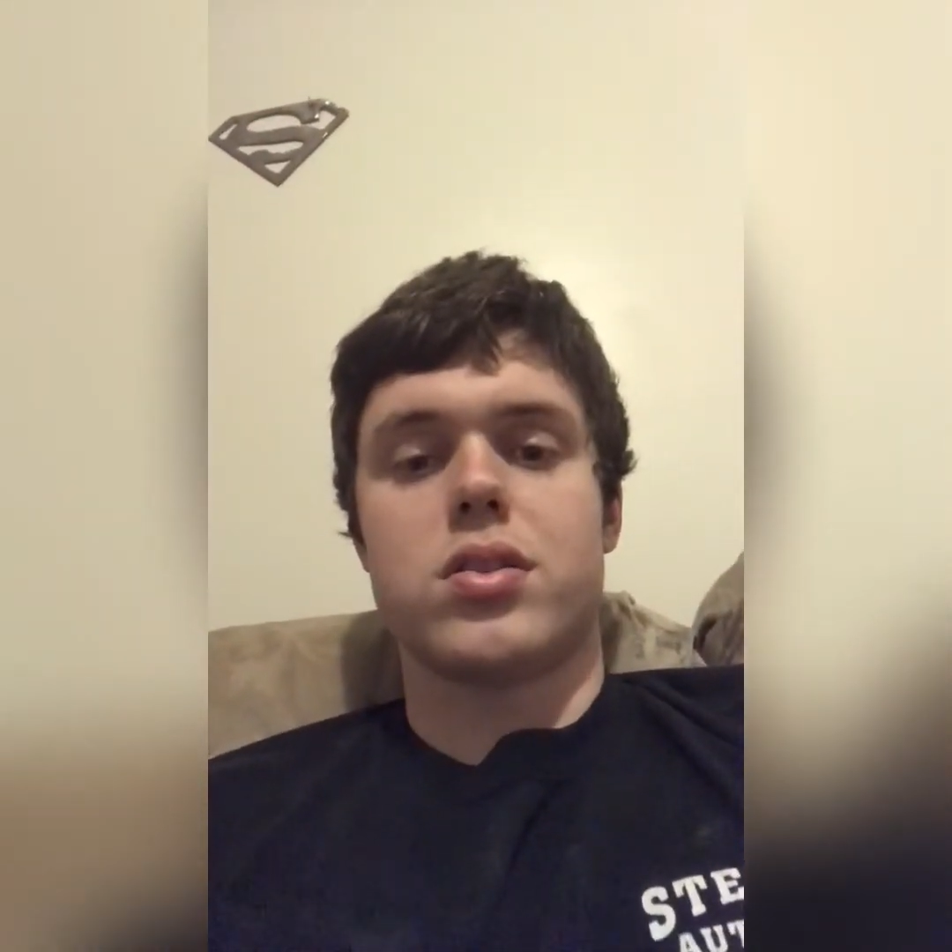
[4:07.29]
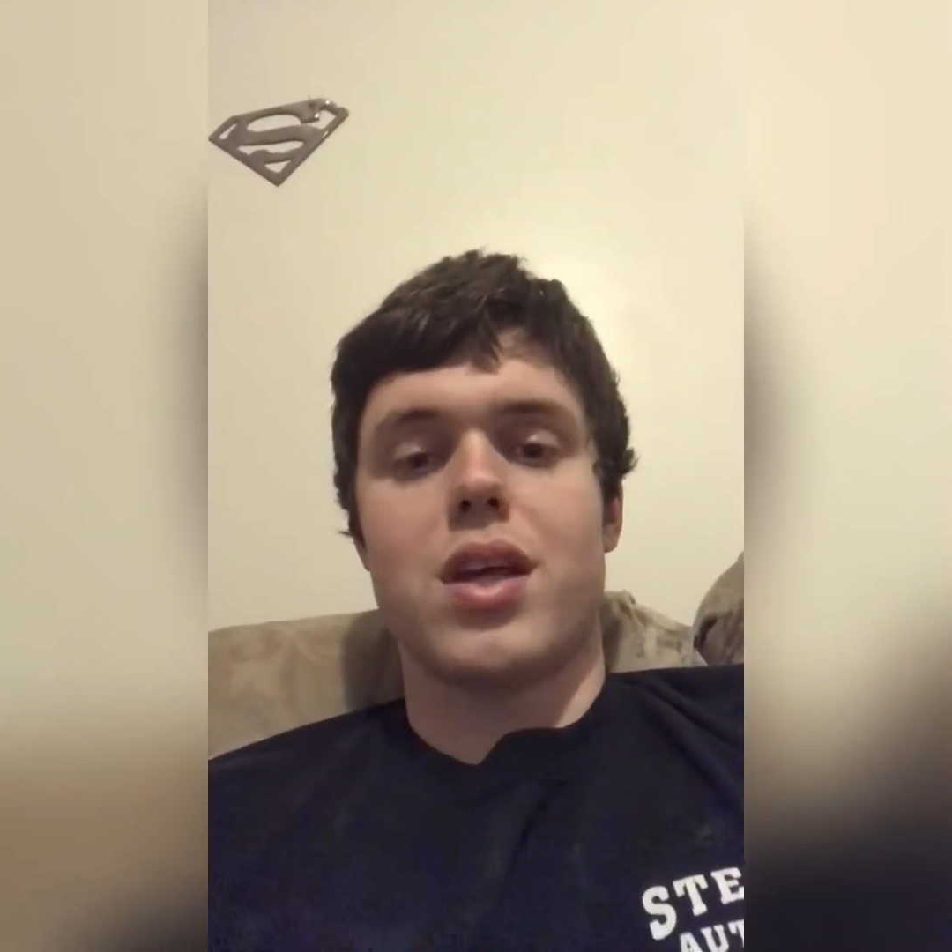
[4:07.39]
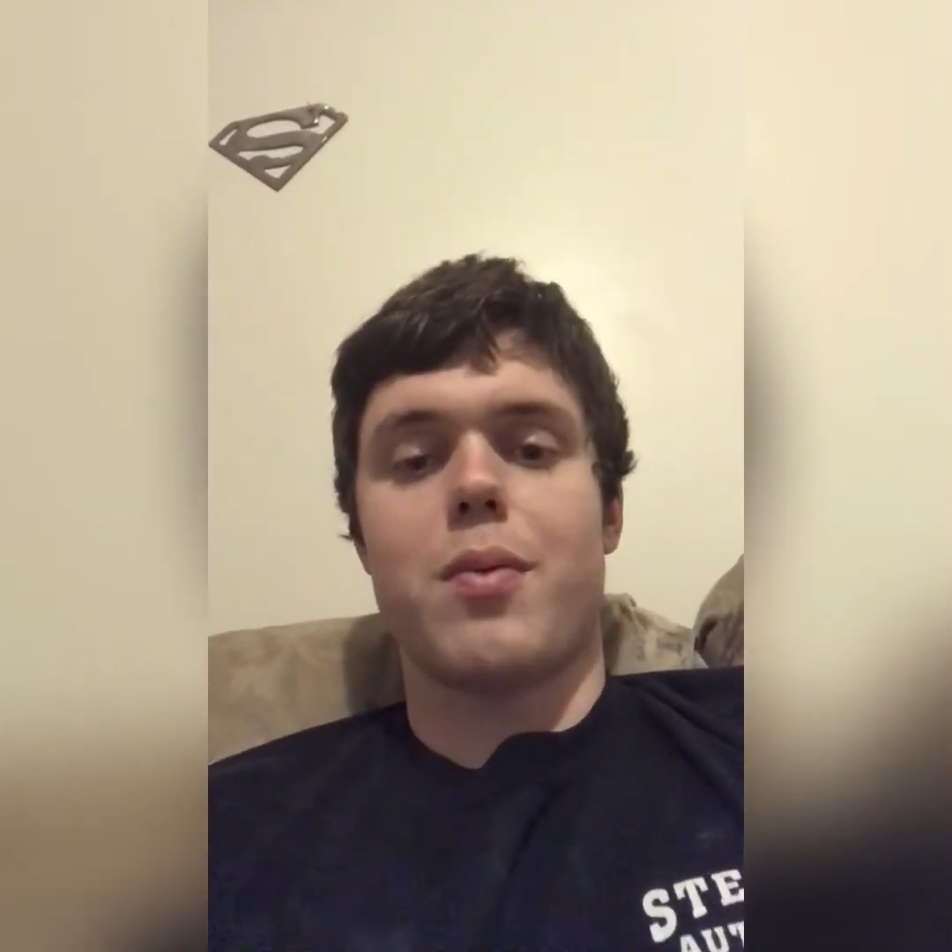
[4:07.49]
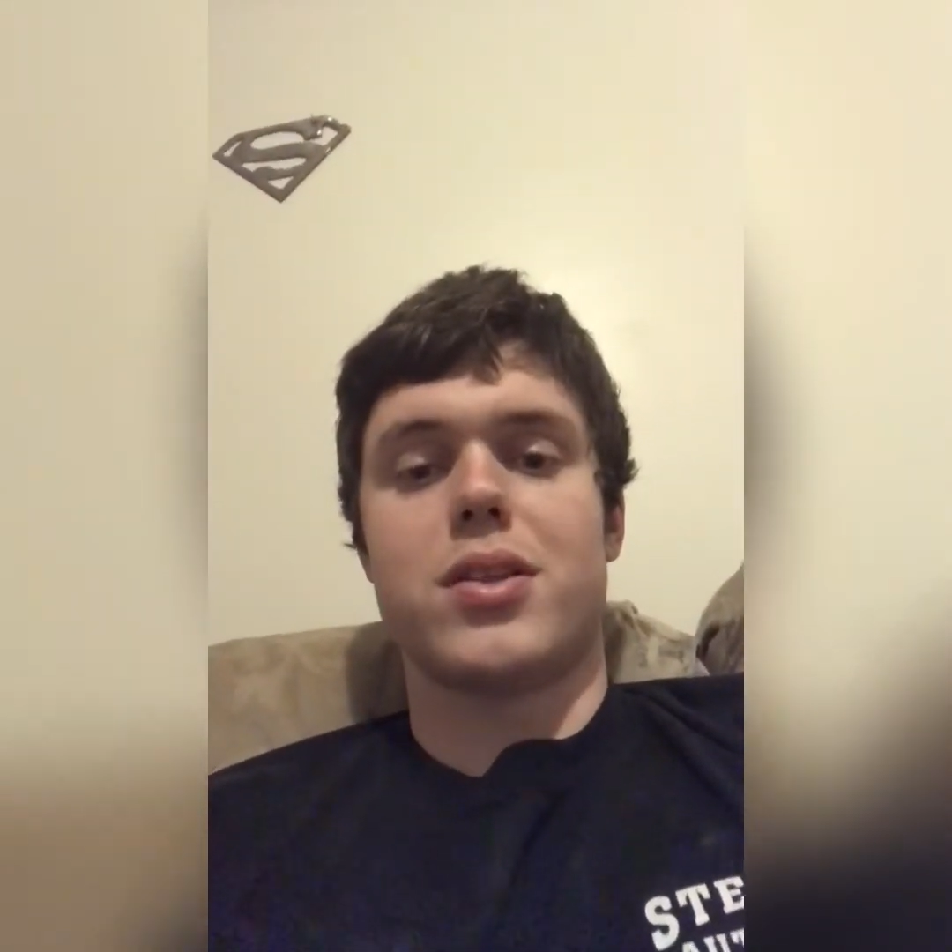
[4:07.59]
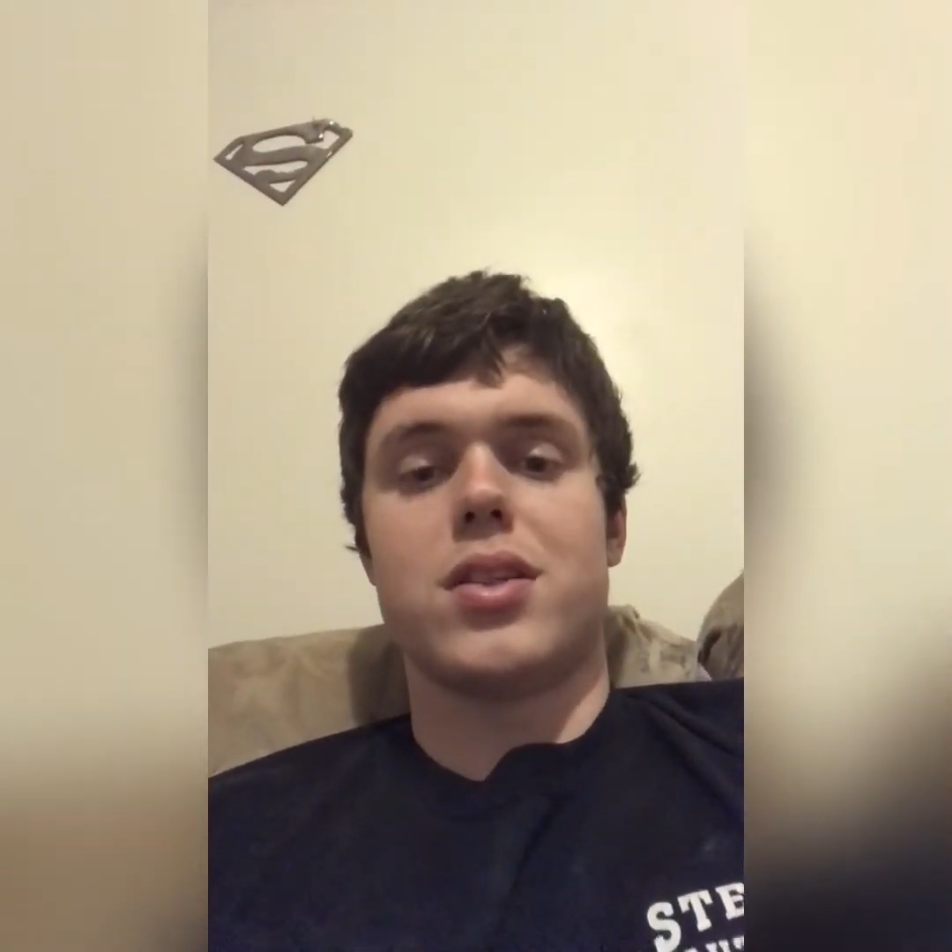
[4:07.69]

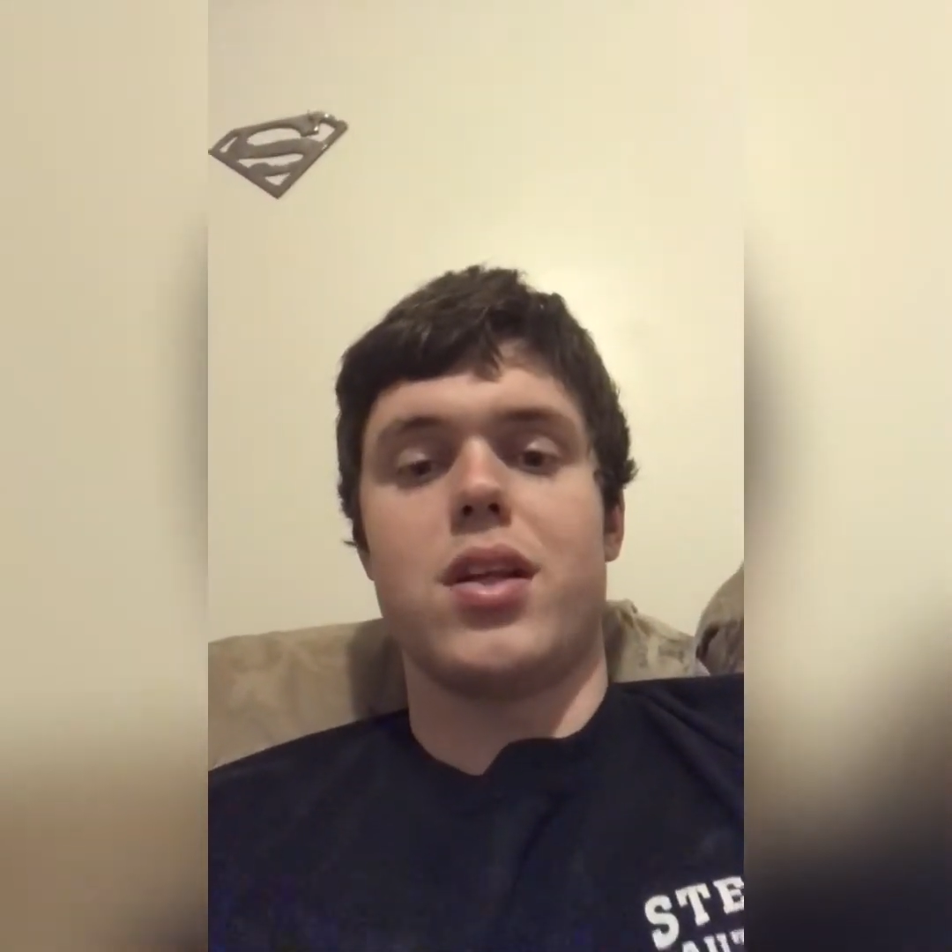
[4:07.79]
MSD